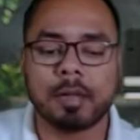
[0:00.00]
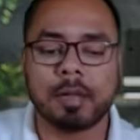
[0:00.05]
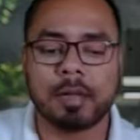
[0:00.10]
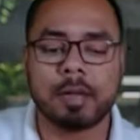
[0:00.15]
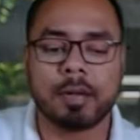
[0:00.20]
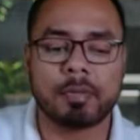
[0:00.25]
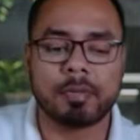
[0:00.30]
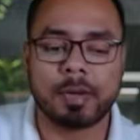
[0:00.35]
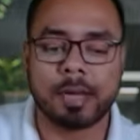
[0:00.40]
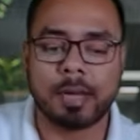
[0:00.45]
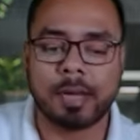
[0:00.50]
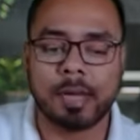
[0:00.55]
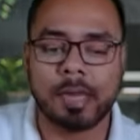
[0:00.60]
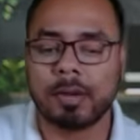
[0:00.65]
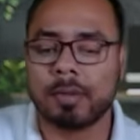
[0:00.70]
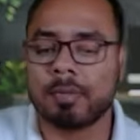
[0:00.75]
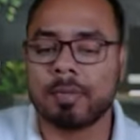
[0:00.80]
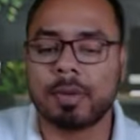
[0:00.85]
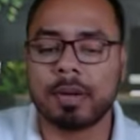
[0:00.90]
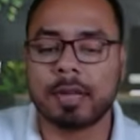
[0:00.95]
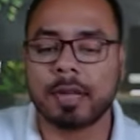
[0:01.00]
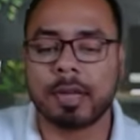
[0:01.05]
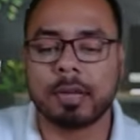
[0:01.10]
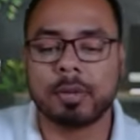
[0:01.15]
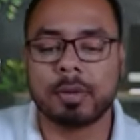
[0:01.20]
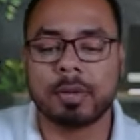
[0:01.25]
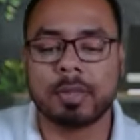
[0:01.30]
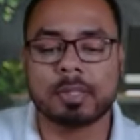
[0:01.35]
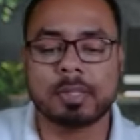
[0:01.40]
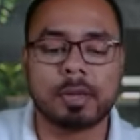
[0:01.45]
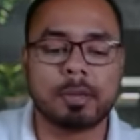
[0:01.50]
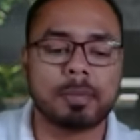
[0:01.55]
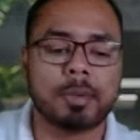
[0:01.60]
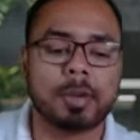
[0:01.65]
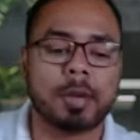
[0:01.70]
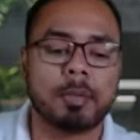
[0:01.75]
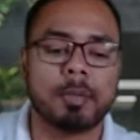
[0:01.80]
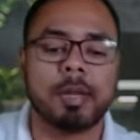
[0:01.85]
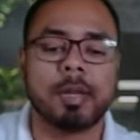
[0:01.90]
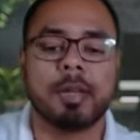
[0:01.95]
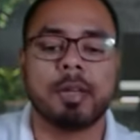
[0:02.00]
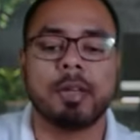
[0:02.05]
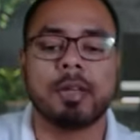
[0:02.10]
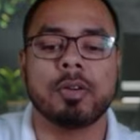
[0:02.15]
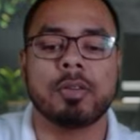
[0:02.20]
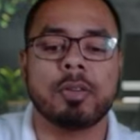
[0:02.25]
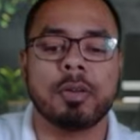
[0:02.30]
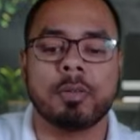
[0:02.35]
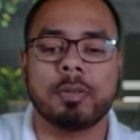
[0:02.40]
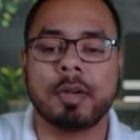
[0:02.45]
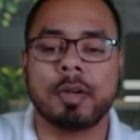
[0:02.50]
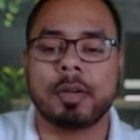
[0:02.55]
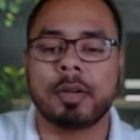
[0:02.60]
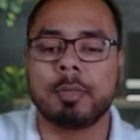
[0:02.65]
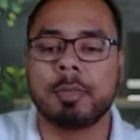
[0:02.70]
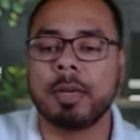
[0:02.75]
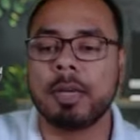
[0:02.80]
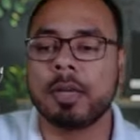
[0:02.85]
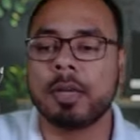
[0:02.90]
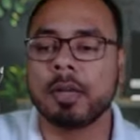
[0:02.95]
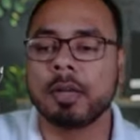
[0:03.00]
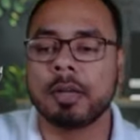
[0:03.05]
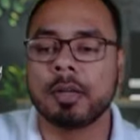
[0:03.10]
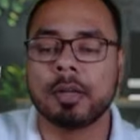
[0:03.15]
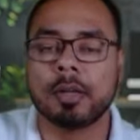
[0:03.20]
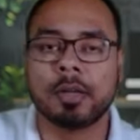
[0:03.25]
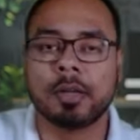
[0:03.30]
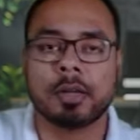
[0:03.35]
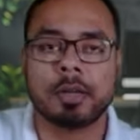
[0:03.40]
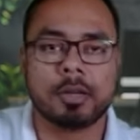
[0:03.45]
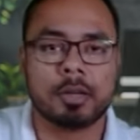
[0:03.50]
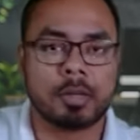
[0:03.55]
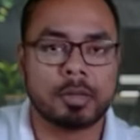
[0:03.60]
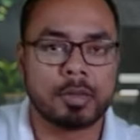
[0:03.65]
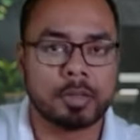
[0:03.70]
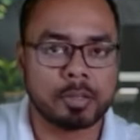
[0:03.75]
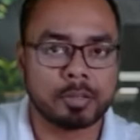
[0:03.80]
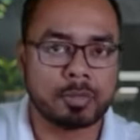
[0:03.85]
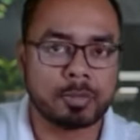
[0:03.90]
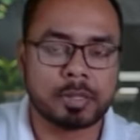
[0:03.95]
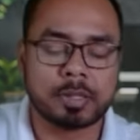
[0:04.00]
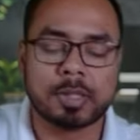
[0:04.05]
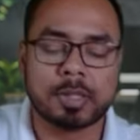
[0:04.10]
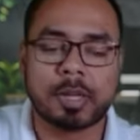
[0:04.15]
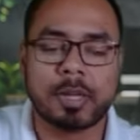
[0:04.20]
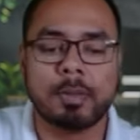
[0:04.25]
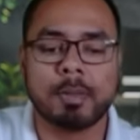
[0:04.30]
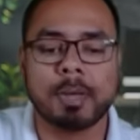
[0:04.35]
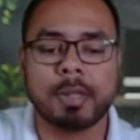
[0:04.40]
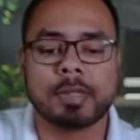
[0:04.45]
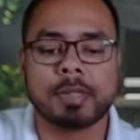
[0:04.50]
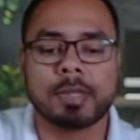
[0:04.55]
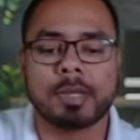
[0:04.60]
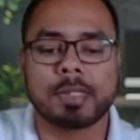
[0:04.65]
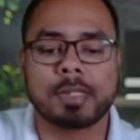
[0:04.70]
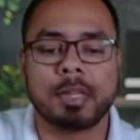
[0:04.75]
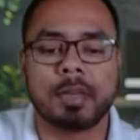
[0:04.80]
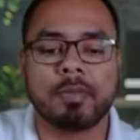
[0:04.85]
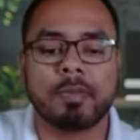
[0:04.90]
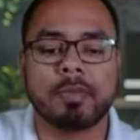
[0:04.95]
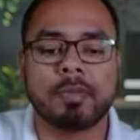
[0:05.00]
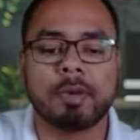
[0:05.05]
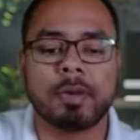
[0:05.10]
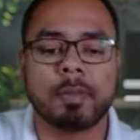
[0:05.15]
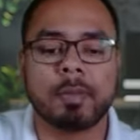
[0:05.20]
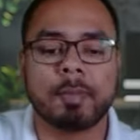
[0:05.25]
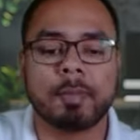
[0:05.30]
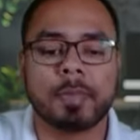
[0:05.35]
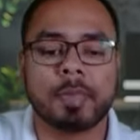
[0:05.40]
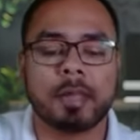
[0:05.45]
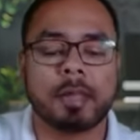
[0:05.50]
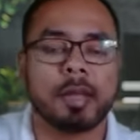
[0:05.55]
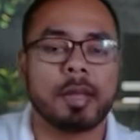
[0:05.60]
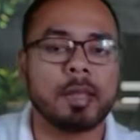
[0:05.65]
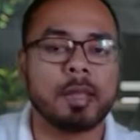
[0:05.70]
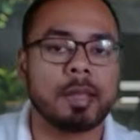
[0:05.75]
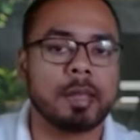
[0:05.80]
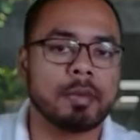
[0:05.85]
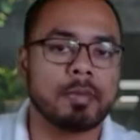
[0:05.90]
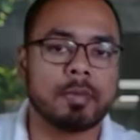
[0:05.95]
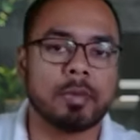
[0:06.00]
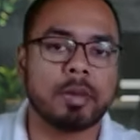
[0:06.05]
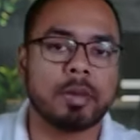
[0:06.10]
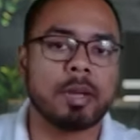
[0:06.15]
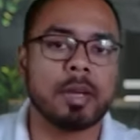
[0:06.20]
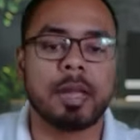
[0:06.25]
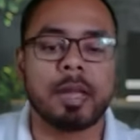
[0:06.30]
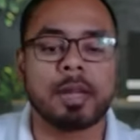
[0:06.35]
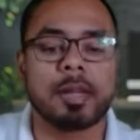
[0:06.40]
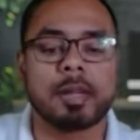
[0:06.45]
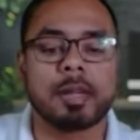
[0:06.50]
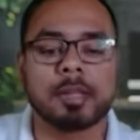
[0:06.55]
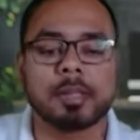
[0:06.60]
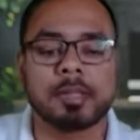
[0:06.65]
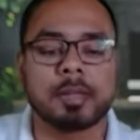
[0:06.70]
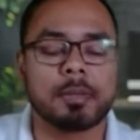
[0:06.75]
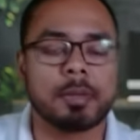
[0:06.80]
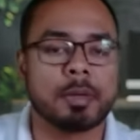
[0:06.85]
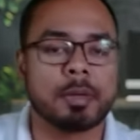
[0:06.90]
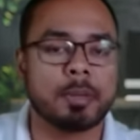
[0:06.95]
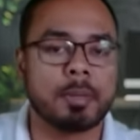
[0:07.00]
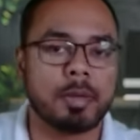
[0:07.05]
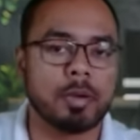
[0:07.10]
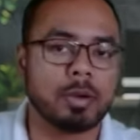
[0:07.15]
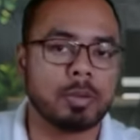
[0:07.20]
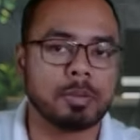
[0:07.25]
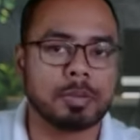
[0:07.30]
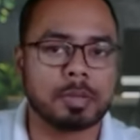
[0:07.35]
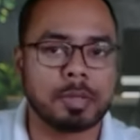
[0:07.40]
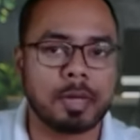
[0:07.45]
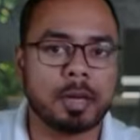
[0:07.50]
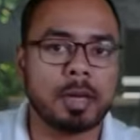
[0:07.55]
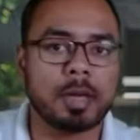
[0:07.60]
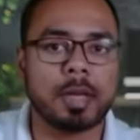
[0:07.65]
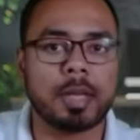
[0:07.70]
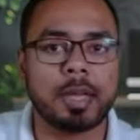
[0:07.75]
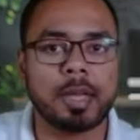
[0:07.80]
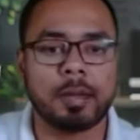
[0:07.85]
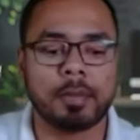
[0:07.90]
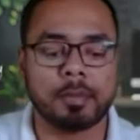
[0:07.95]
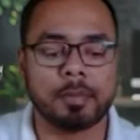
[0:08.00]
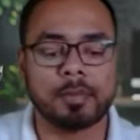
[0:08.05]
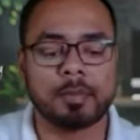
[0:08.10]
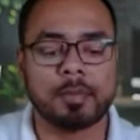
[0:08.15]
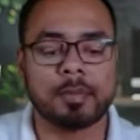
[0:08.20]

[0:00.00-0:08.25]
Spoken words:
And finally, after calculation, probability of event B, this was 3 by 64, and therefore correct answer will be option D.